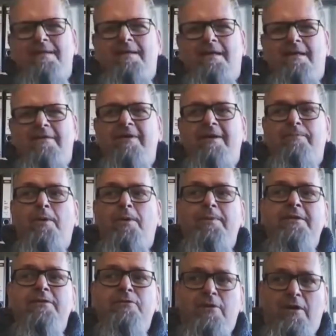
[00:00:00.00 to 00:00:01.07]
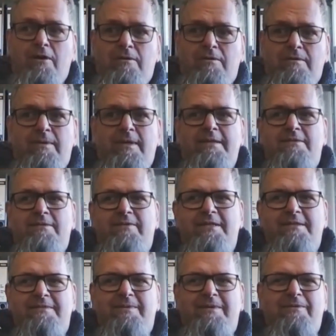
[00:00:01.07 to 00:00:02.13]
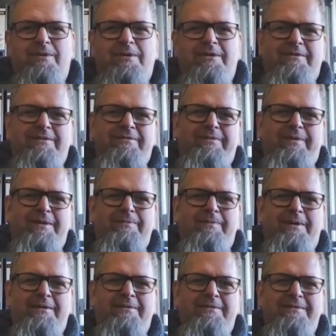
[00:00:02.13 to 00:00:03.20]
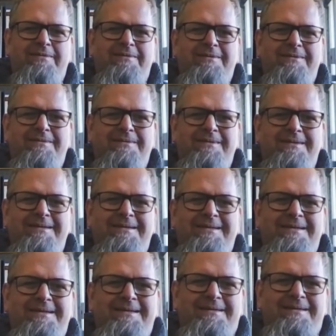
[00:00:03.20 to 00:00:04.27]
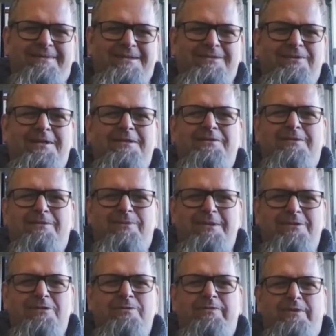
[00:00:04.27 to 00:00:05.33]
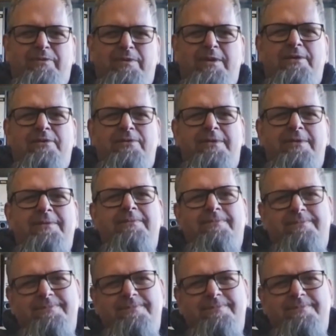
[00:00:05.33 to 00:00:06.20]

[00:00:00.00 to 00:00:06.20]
And they're probably too low, right? So that is what one part that's connected to the research that we are doing.